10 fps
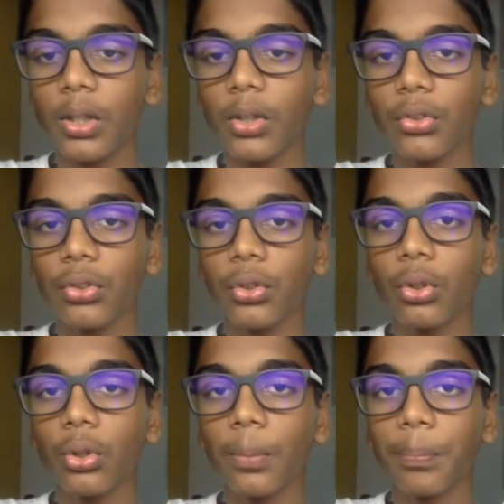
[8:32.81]

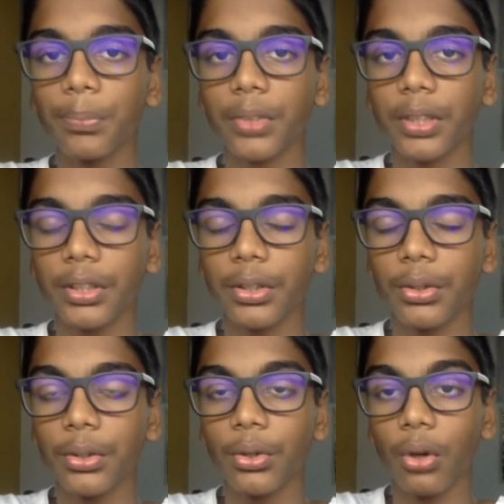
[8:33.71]
So
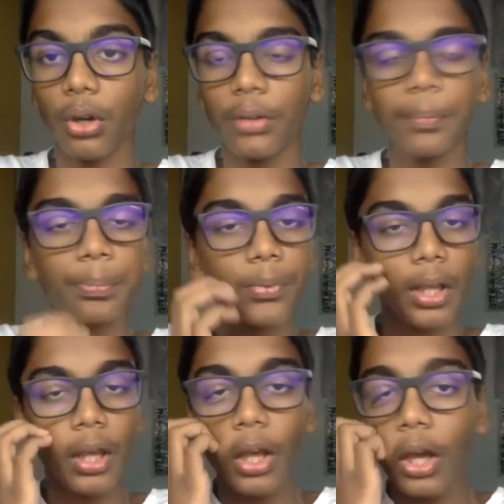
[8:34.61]
continuing on,
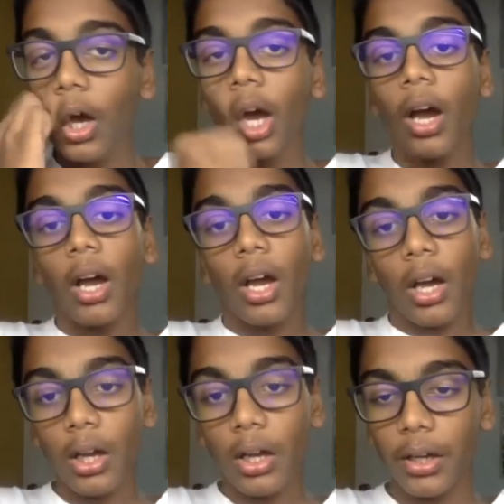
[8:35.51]

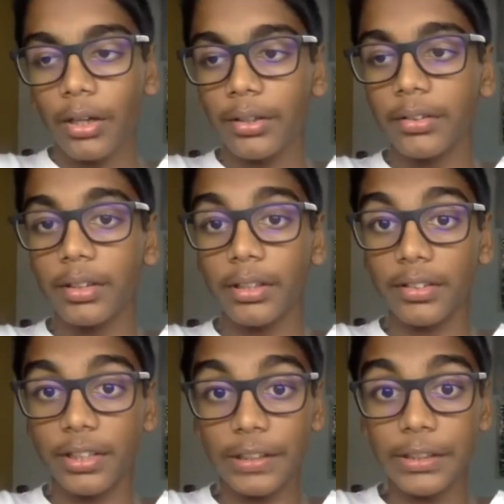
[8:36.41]
my
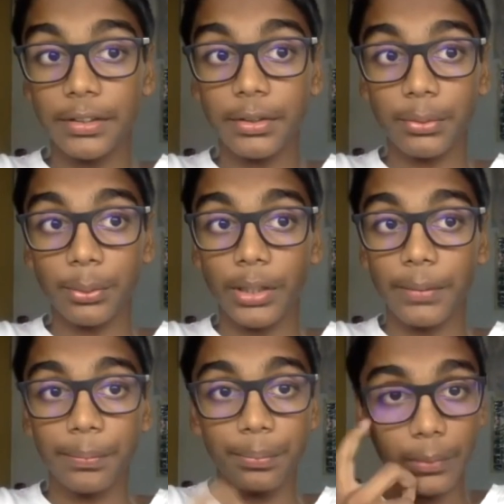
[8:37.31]

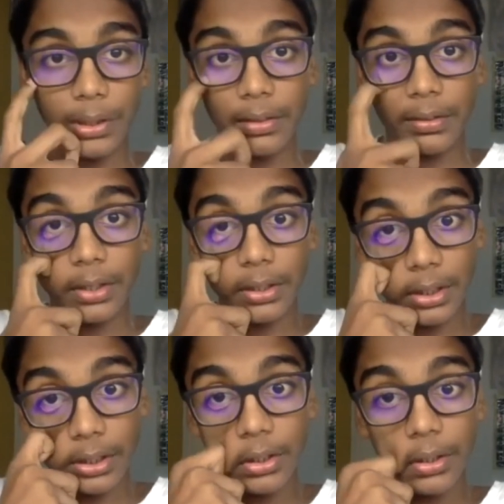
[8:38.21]
third